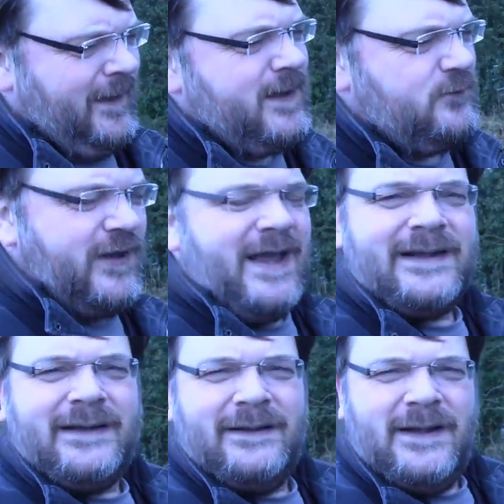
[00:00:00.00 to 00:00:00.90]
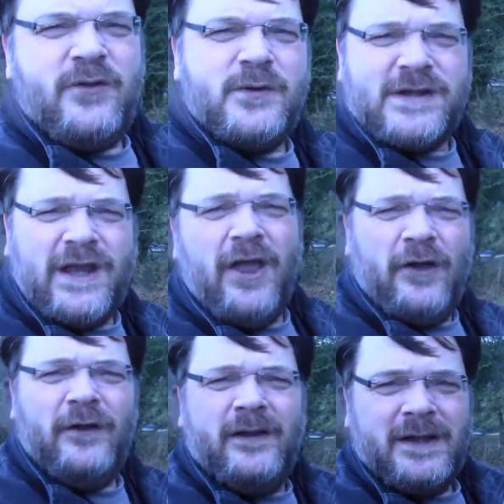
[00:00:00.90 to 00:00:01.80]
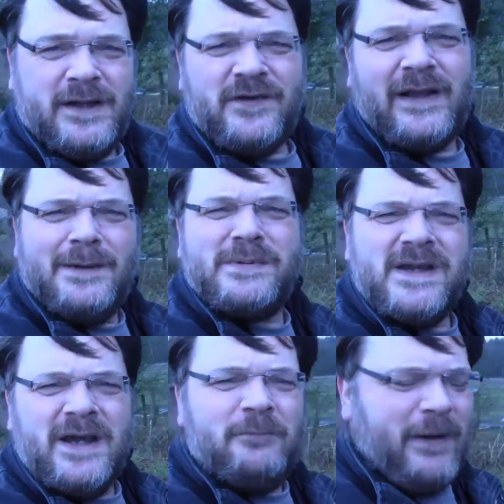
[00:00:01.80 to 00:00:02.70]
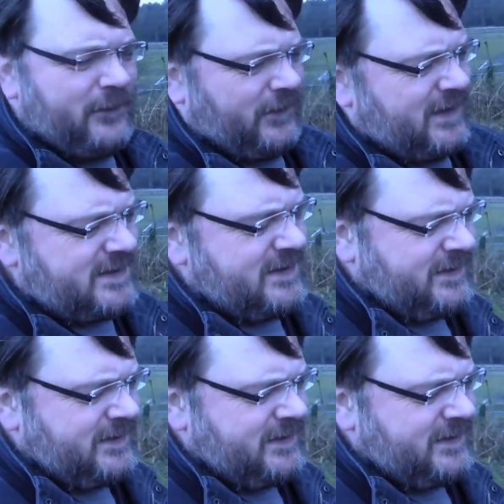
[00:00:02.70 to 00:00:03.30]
If he was a girl, he'd have had lipstick on both ears.